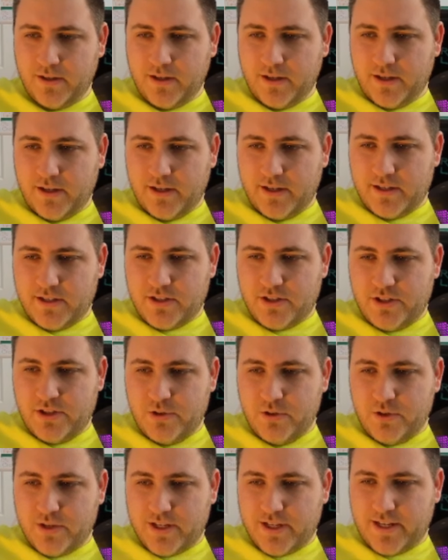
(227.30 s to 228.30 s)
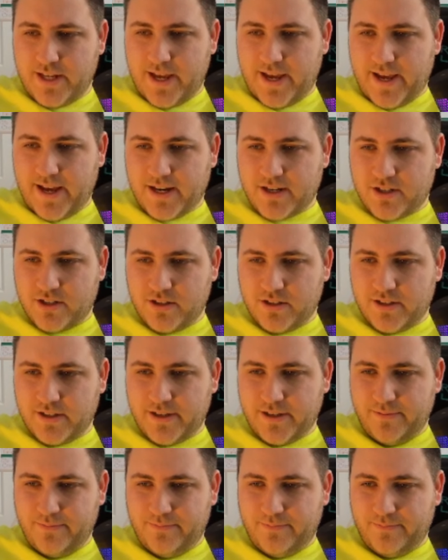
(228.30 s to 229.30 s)
is you can actually,
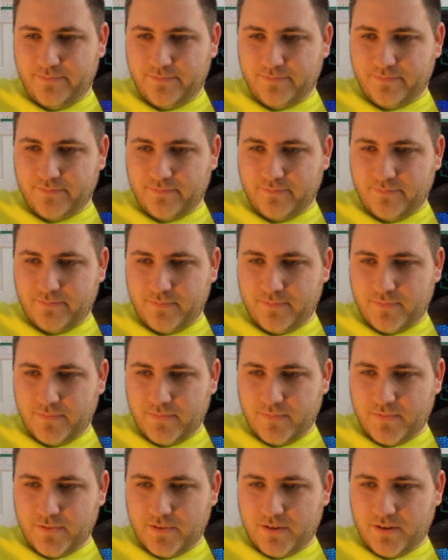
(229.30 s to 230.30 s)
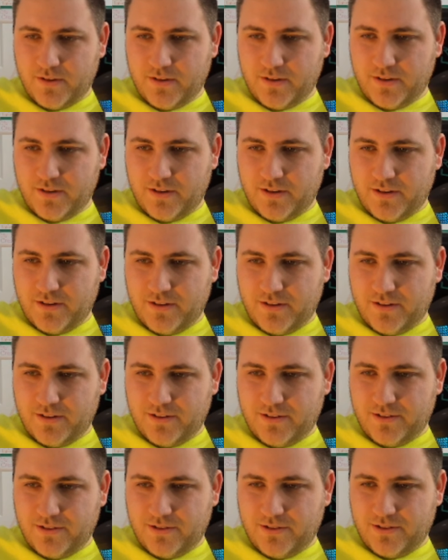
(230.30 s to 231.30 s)

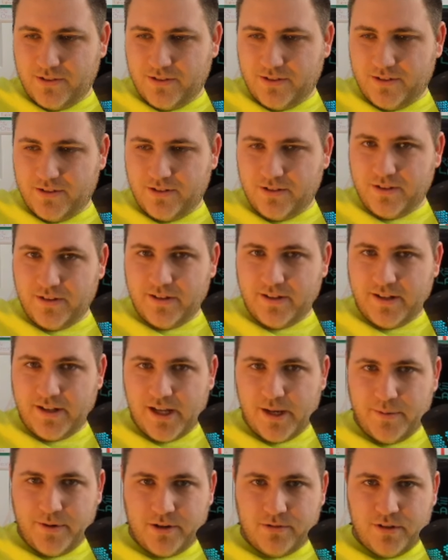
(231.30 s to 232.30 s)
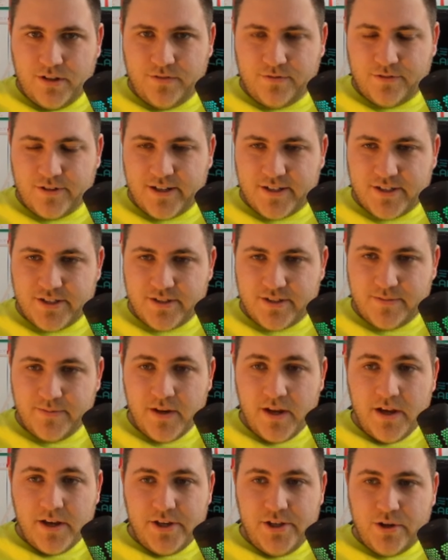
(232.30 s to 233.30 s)
I'm going to refresh.
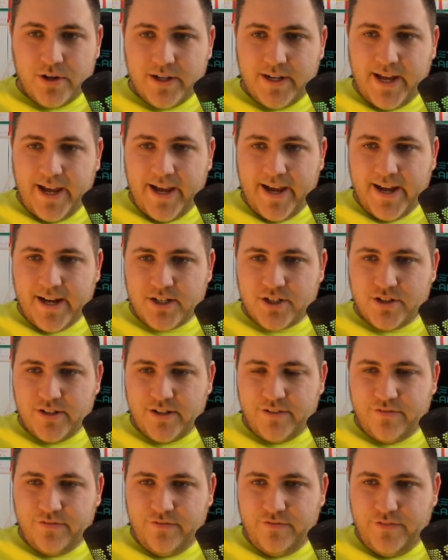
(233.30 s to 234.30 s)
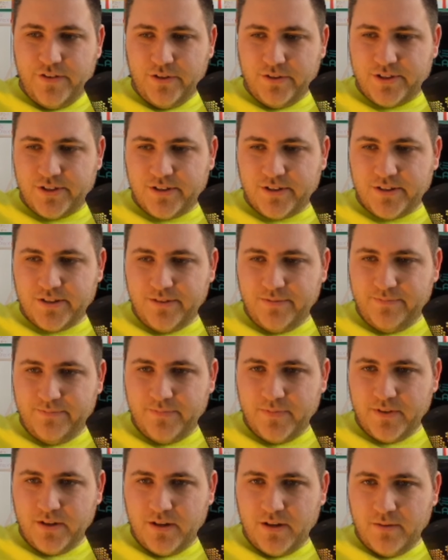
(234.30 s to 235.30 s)
You can actually filter
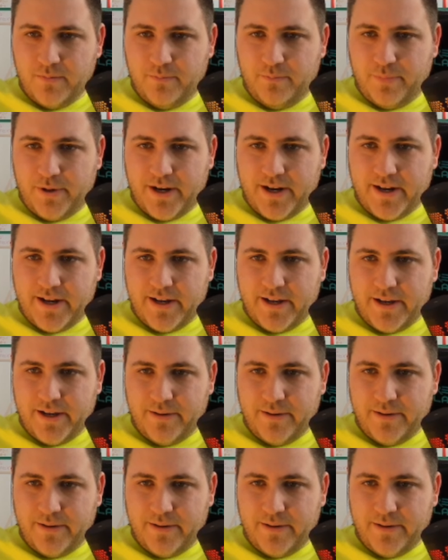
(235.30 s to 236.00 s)
by,